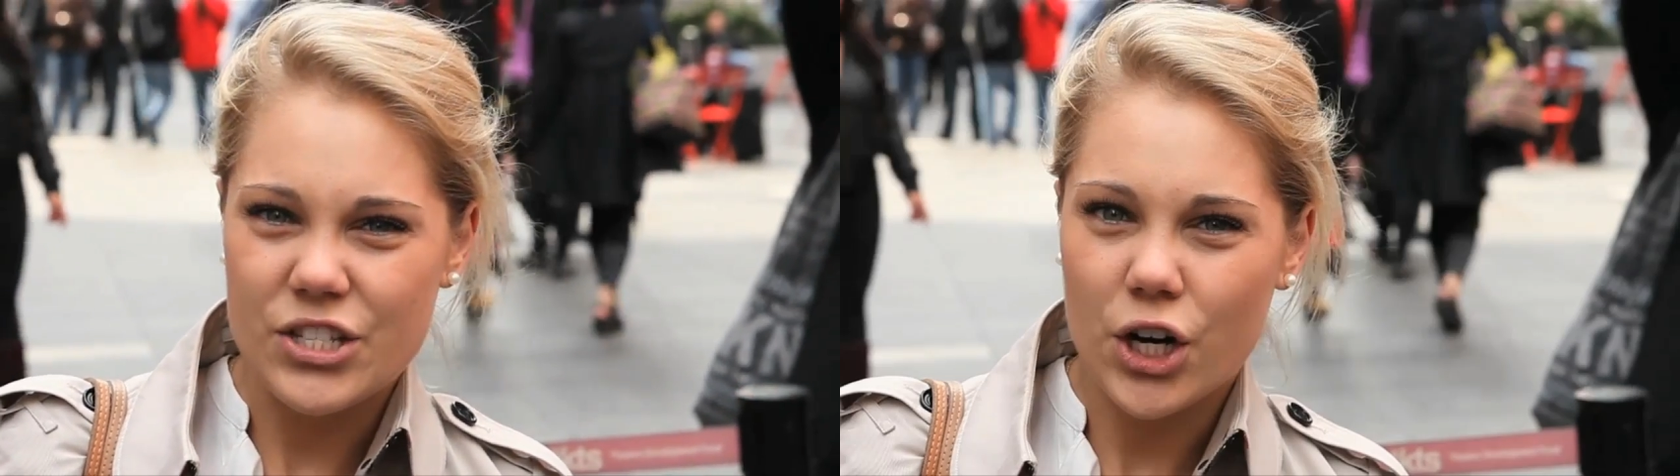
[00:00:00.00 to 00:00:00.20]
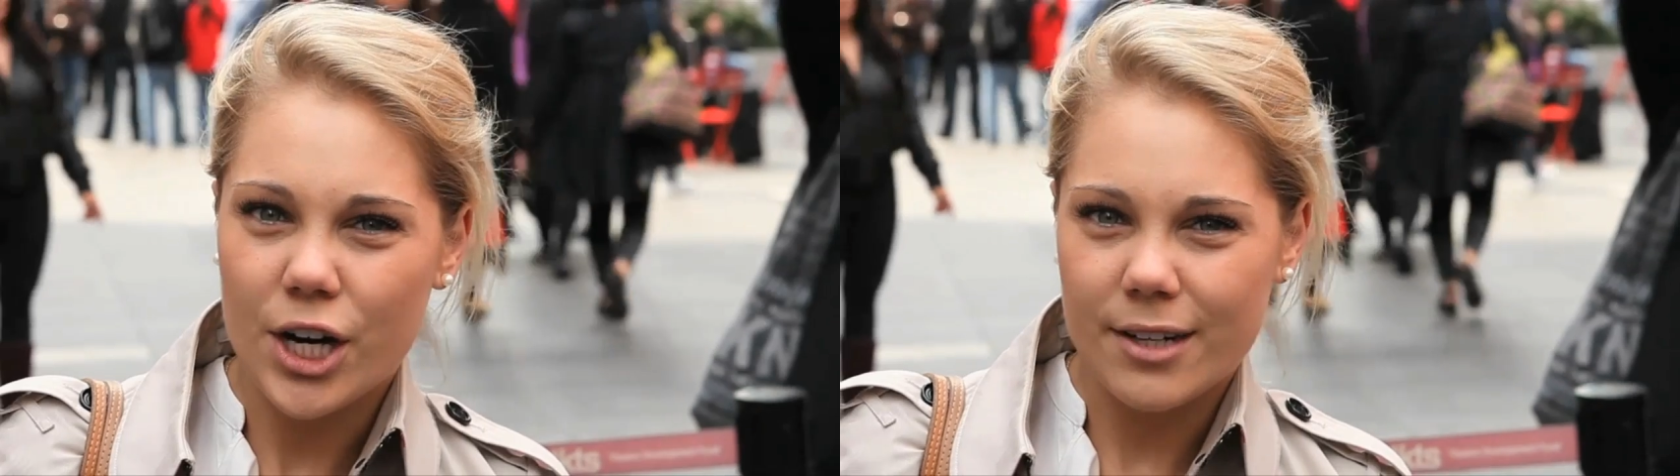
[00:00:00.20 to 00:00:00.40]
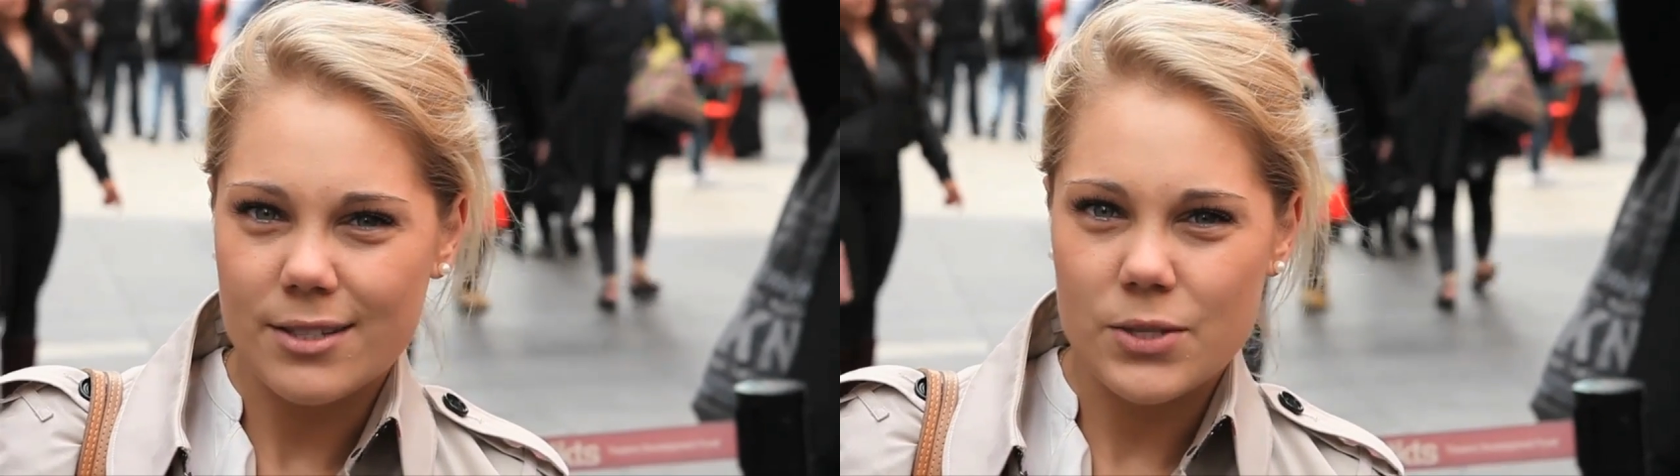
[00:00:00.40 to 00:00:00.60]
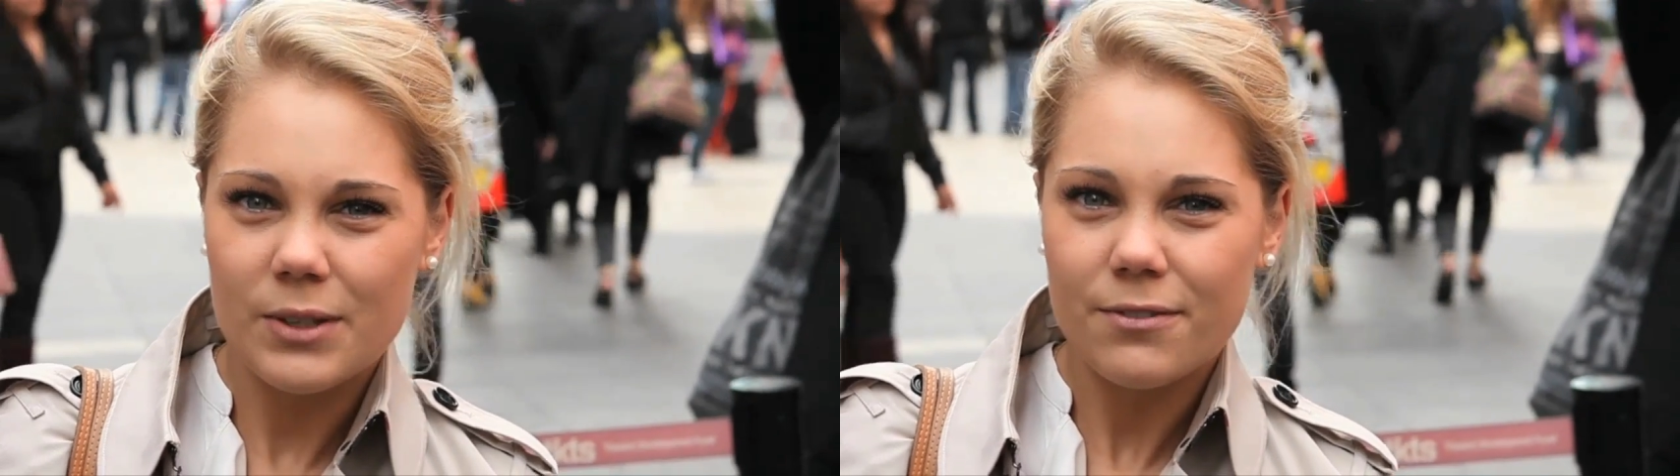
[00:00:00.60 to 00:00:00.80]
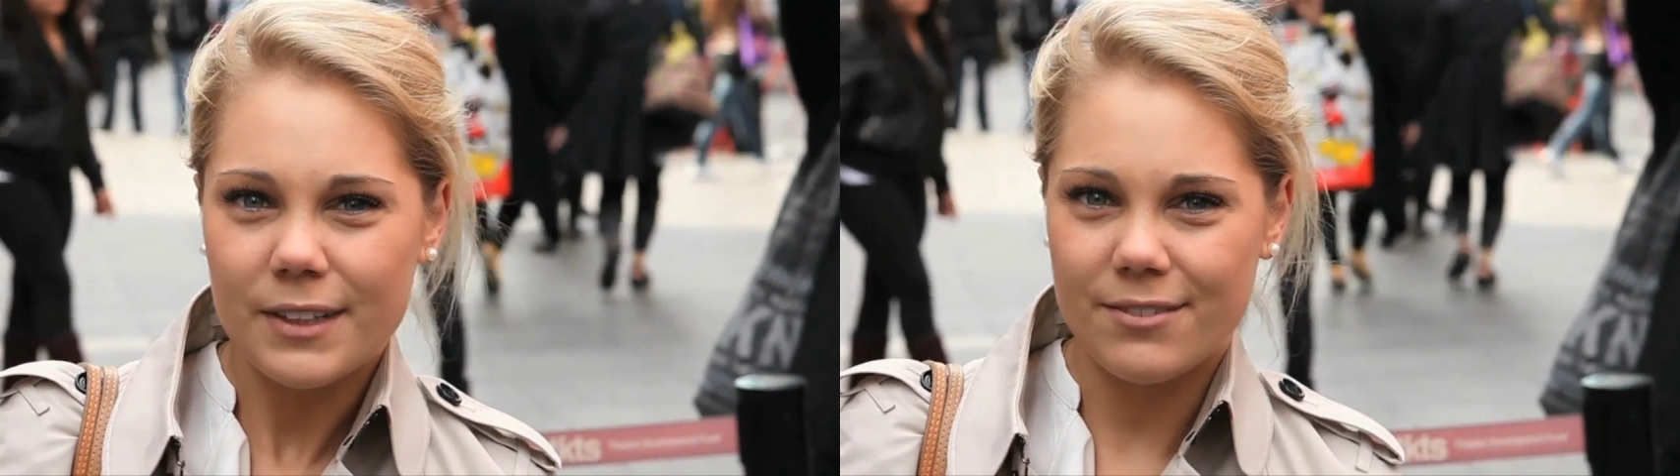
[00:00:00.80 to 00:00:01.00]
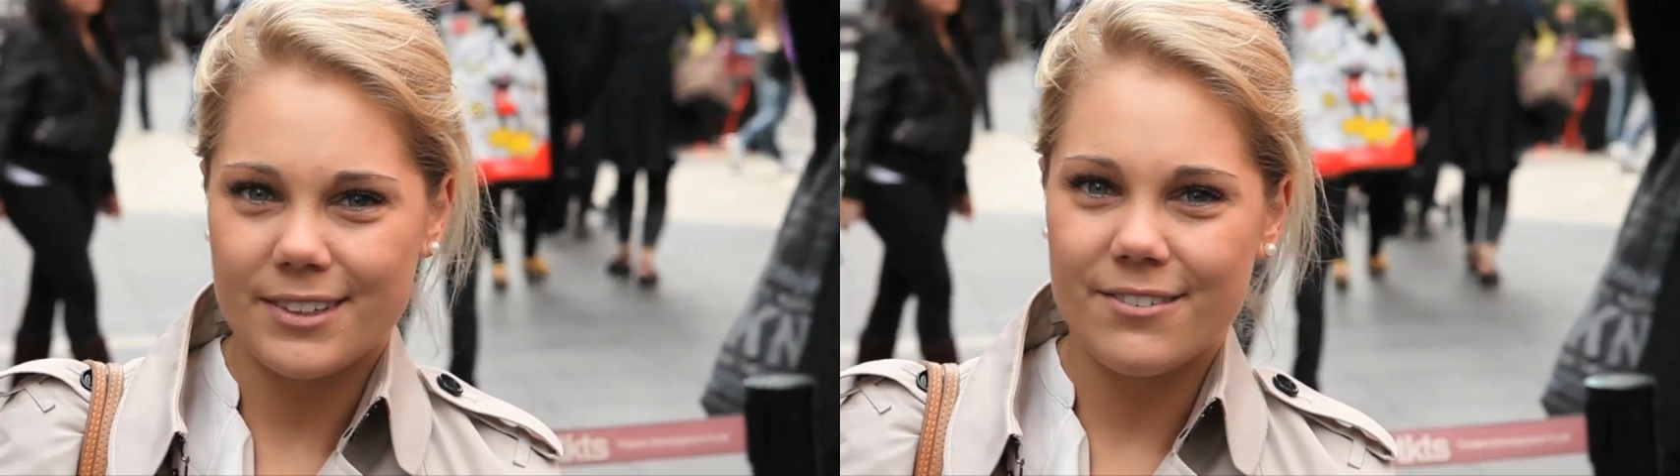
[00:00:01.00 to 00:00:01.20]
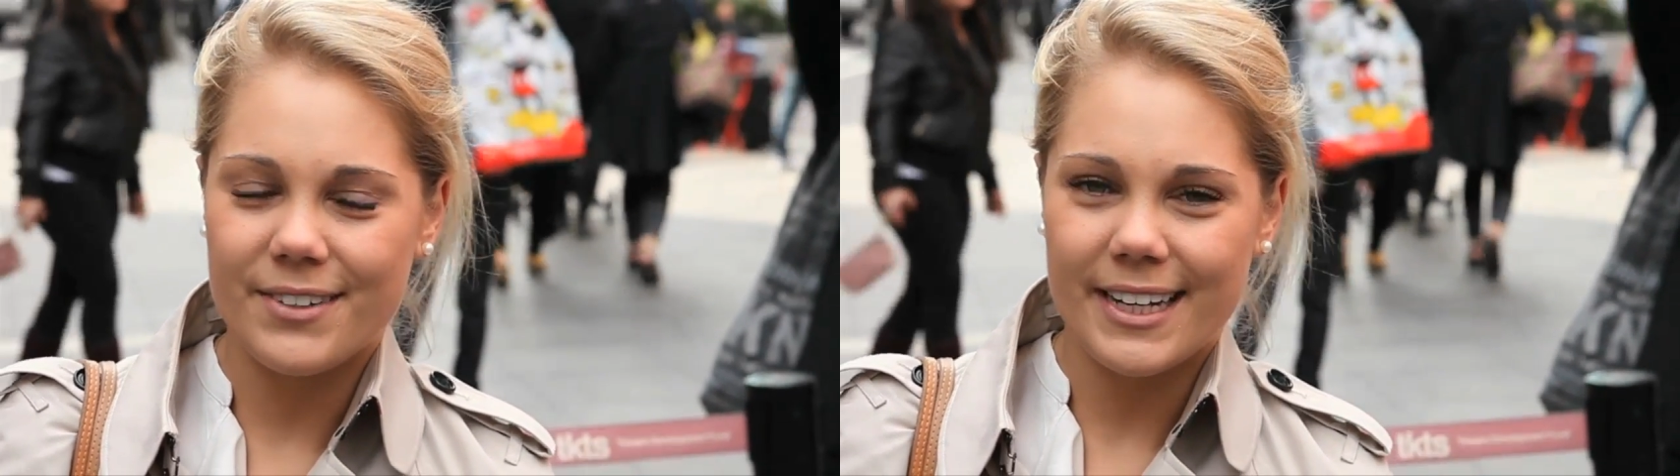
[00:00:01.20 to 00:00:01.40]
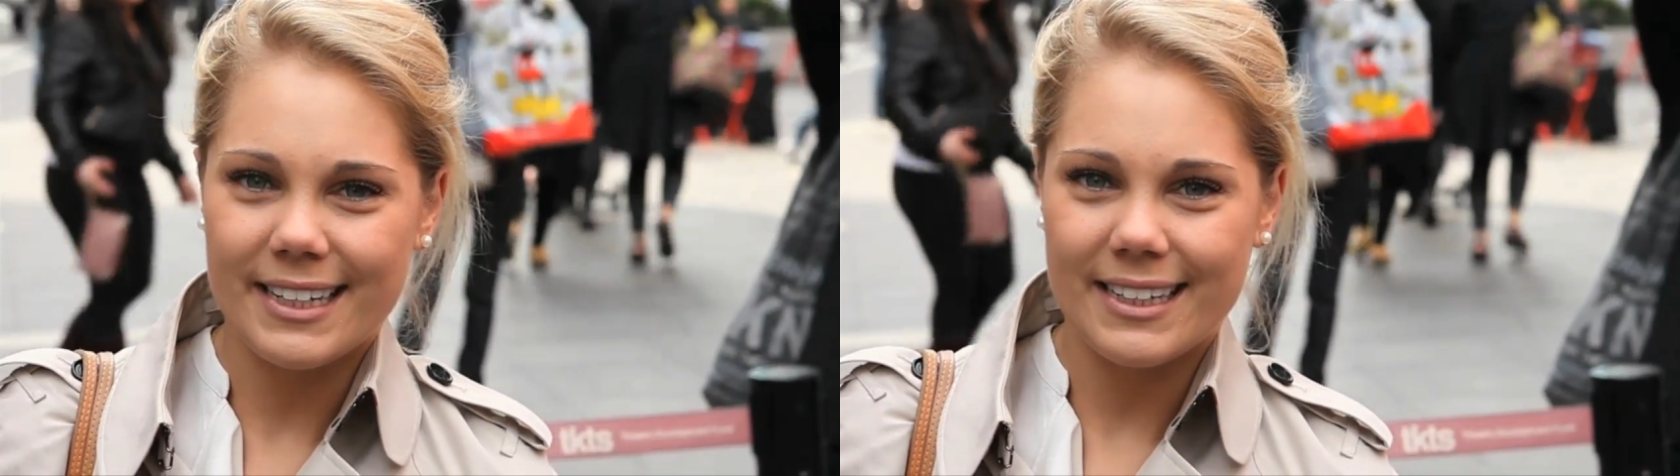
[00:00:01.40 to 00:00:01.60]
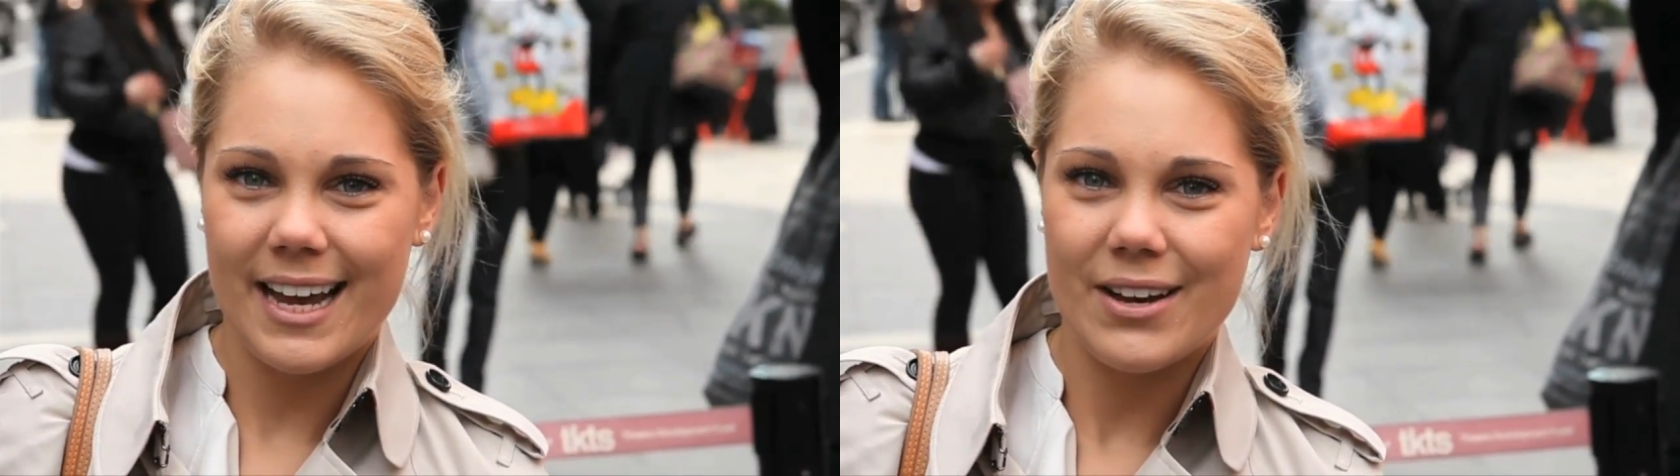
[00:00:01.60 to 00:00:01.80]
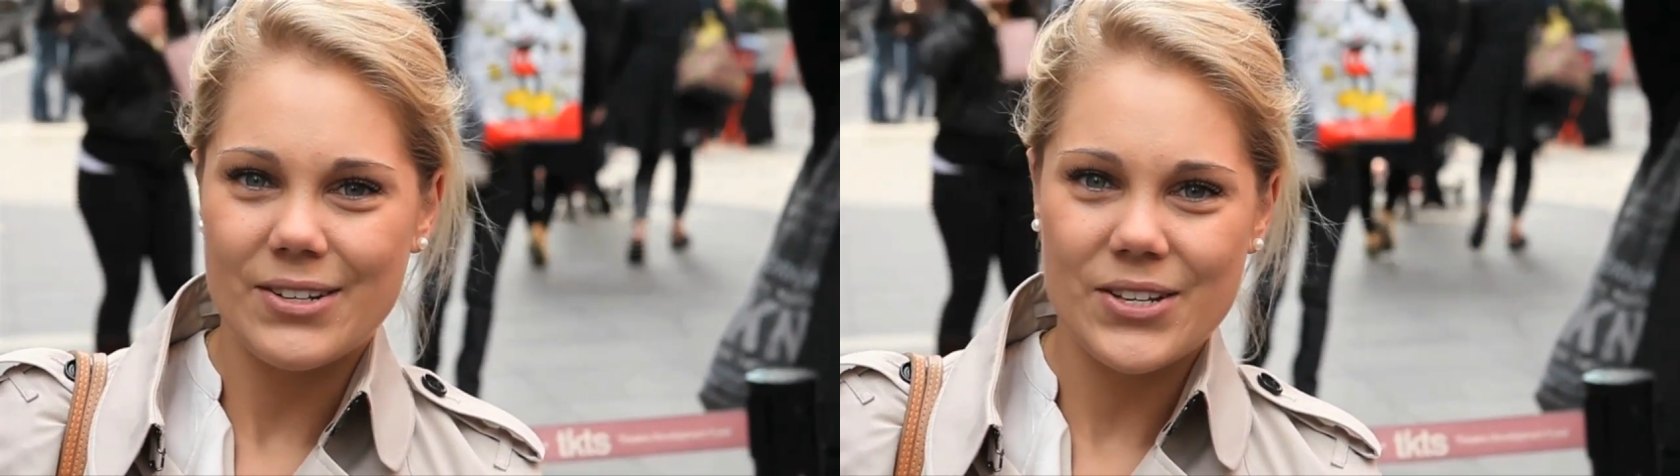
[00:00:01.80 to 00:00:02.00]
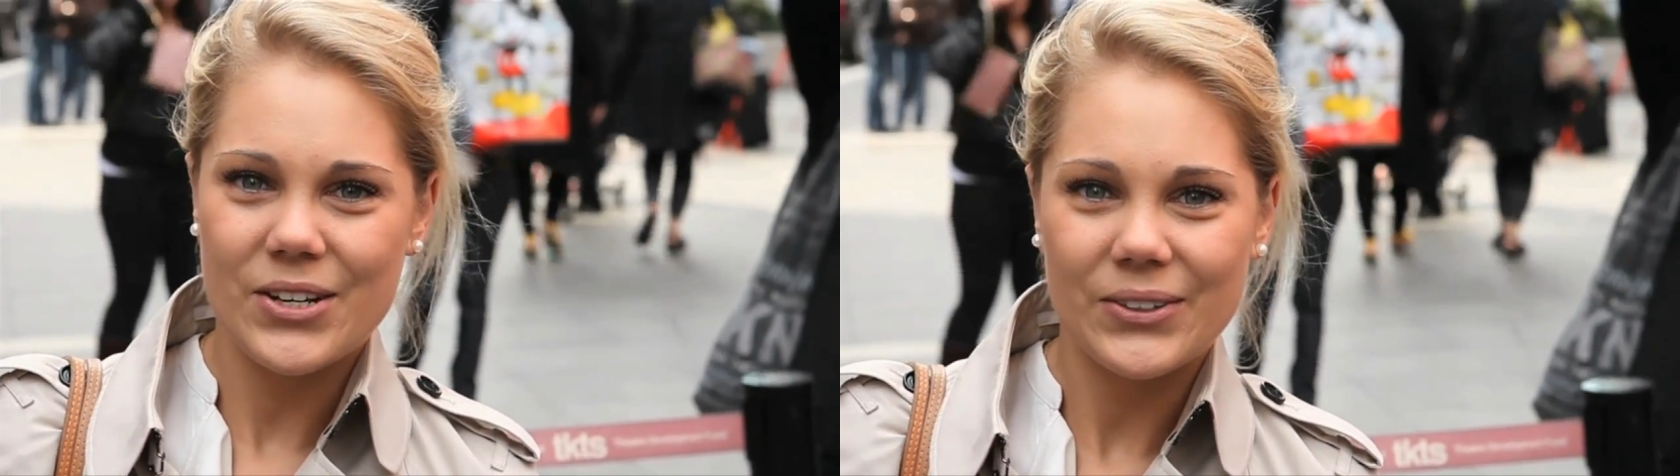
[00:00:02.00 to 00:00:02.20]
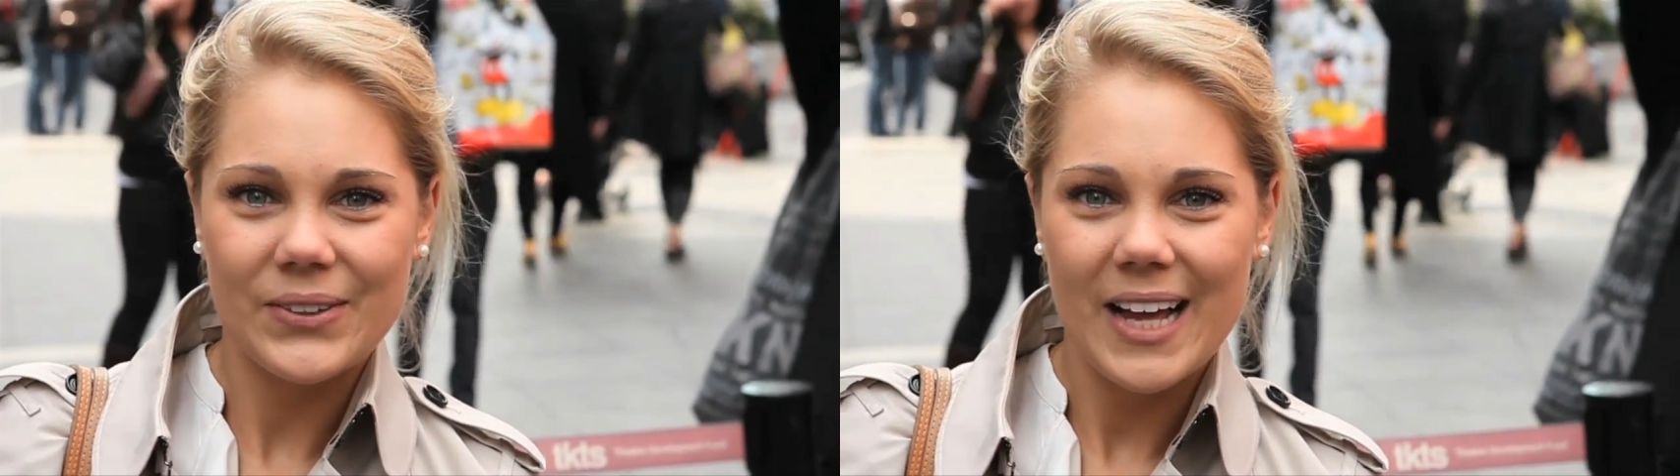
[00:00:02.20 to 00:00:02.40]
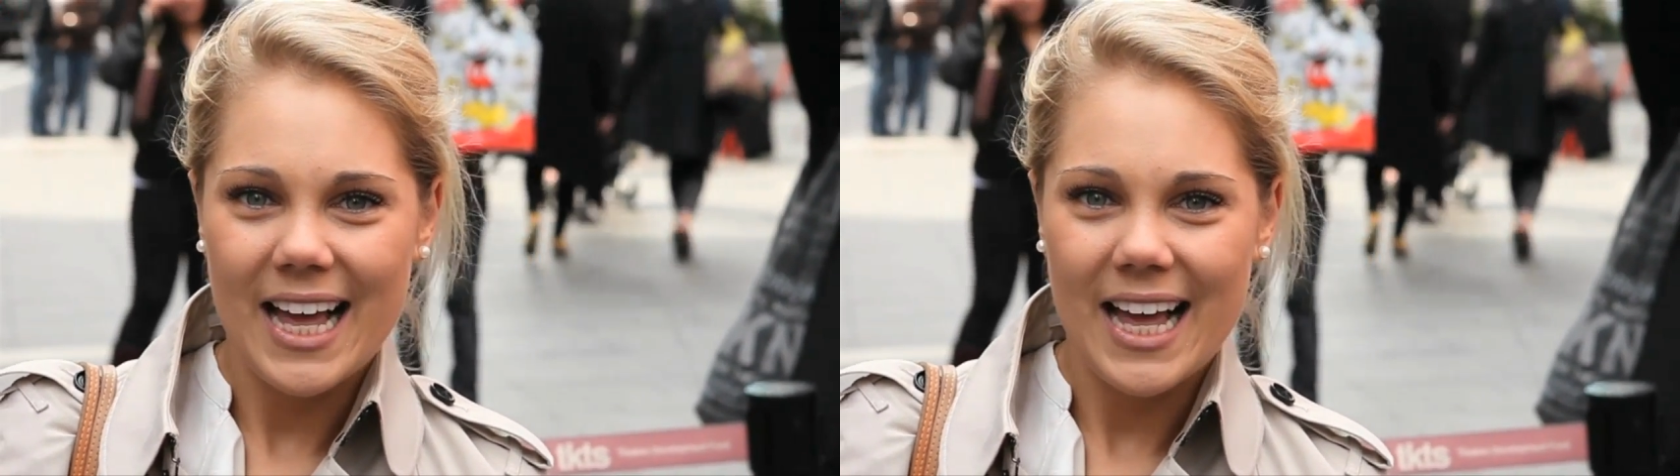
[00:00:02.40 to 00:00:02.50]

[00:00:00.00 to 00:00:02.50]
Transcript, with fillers: tart and sweet flavor of it, and I also